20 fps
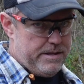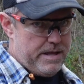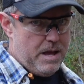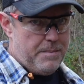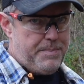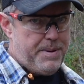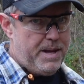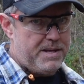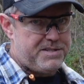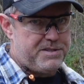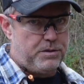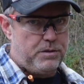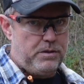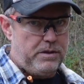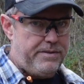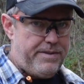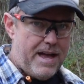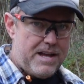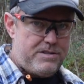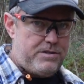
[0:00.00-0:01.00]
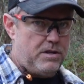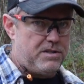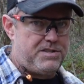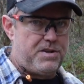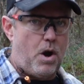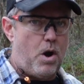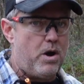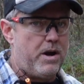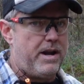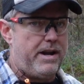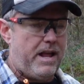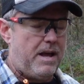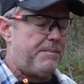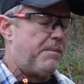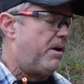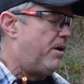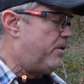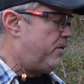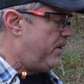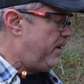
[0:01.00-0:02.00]
that pistol, and that's just target
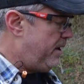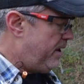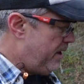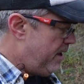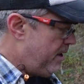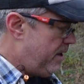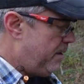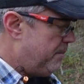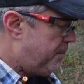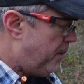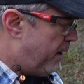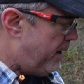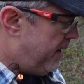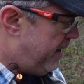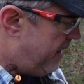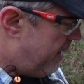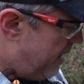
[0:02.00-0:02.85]
ammo, but